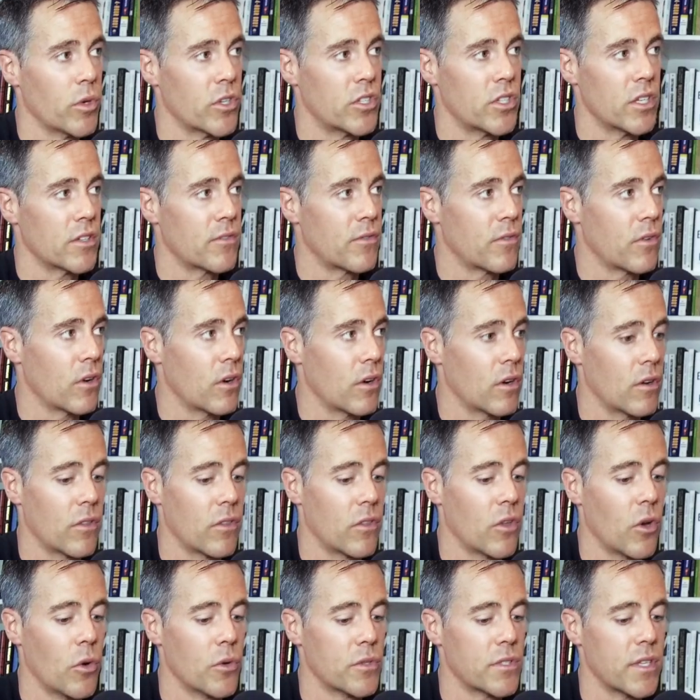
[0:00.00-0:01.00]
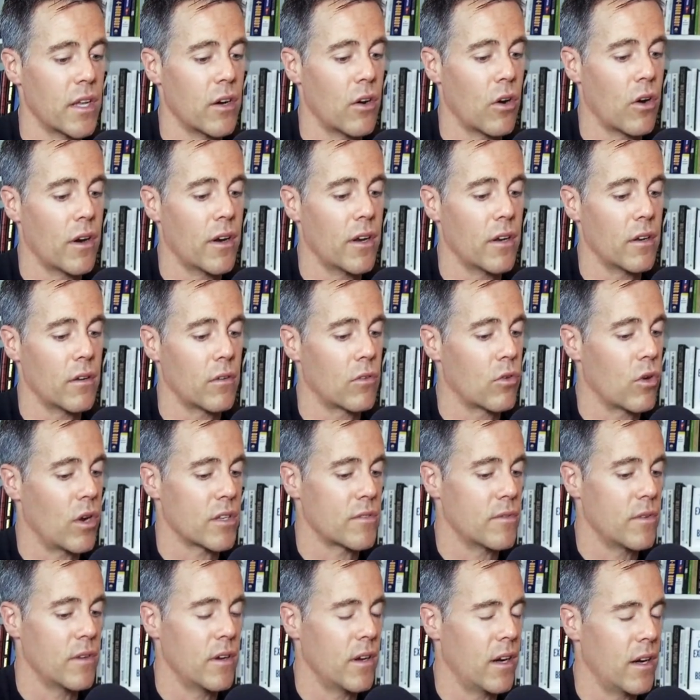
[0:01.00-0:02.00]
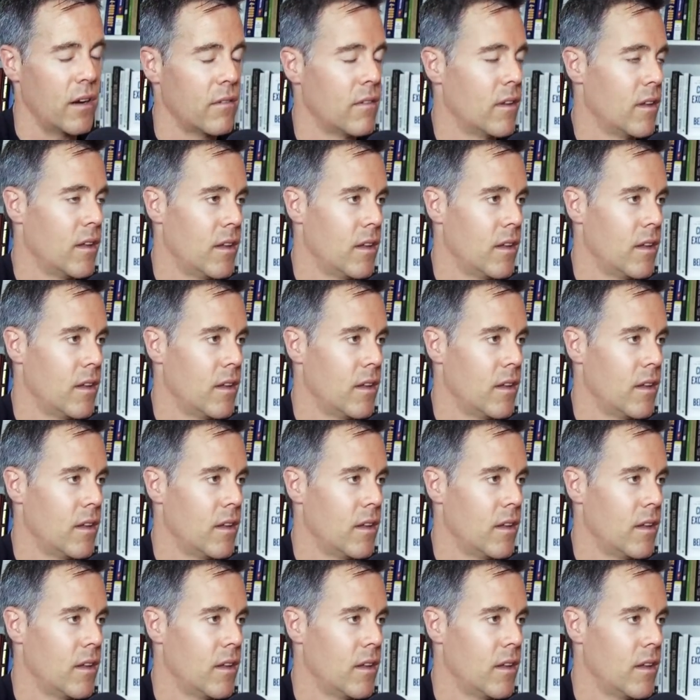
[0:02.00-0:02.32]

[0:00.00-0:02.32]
which is for those that aren't in crossfit and